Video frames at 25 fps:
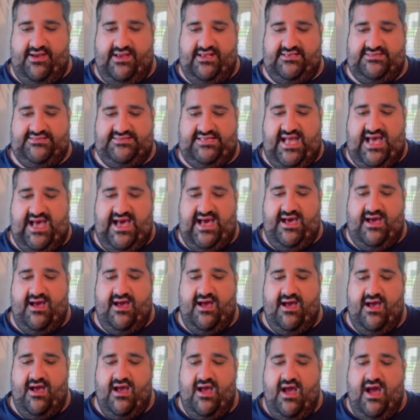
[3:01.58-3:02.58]
is that
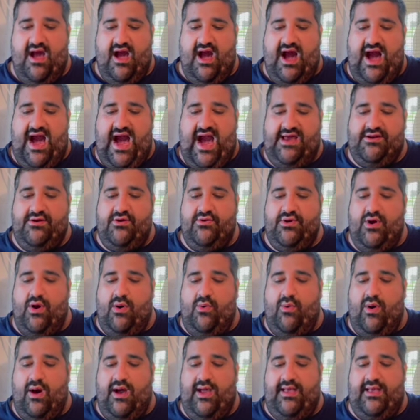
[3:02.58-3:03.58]
I don't know
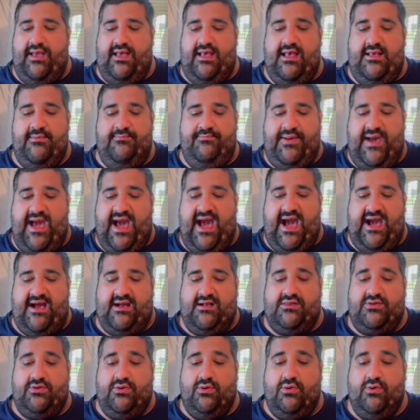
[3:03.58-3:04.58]
what
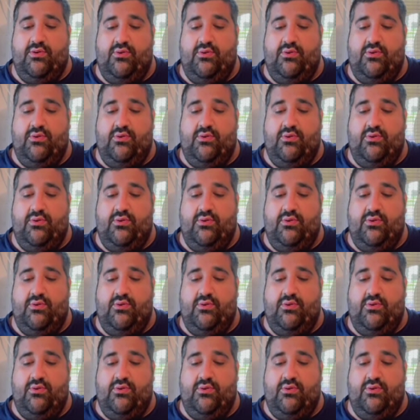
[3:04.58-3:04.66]
Impact